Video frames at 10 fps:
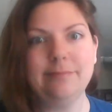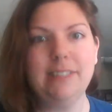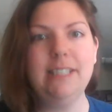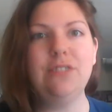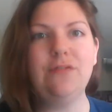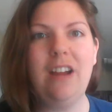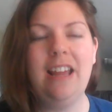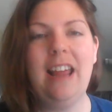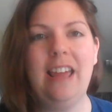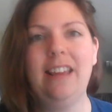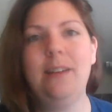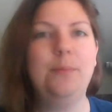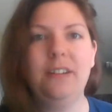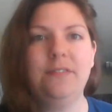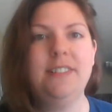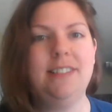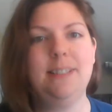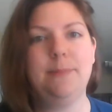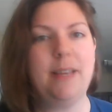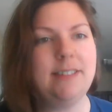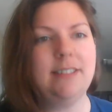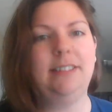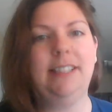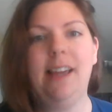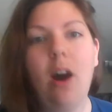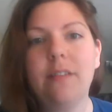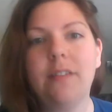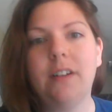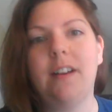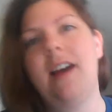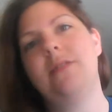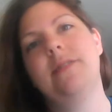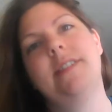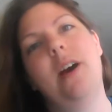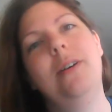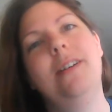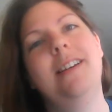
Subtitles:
And it's Friday, and breakfast is basically over now. So